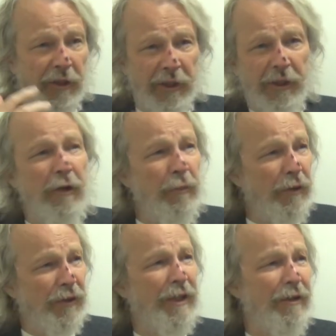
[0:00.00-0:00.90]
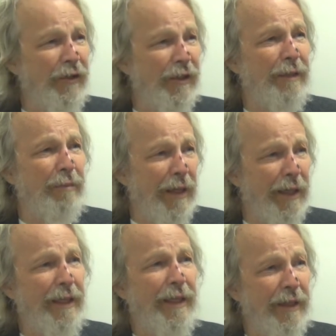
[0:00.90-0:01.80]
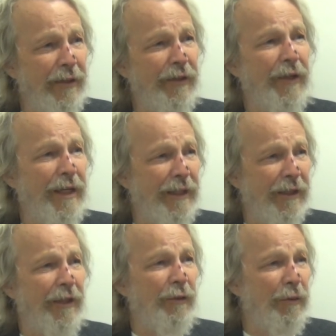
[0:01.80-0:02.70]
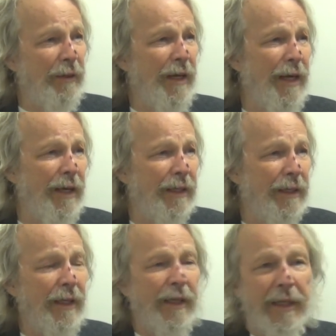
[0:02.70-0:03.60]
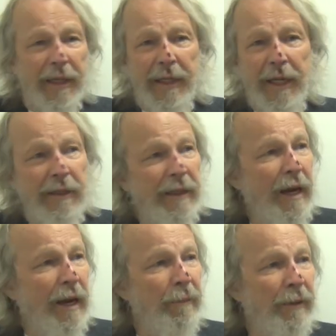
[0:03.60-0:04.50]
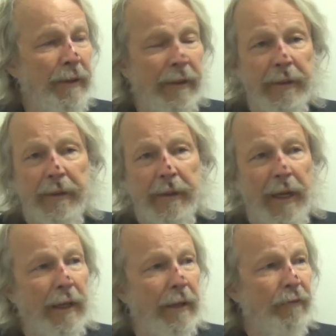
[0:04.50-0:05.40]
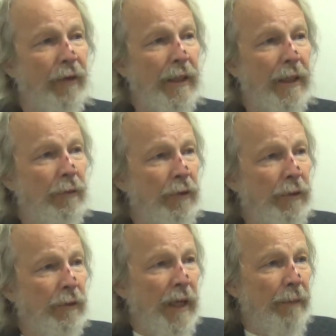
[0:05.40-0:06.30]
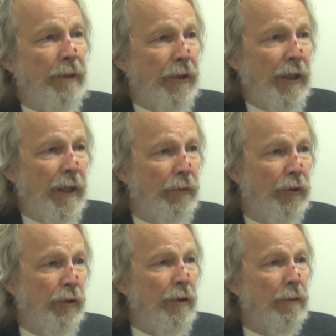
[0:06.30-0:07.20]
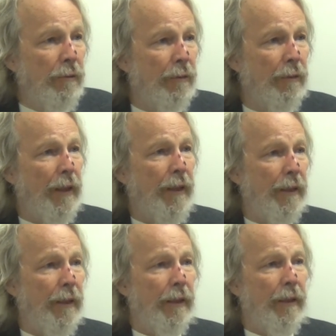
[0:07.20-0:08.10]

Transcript: super seriously mentally ill, not in touch with reality. And that could happen. Frankly, I wish it would happen to James Drew, right?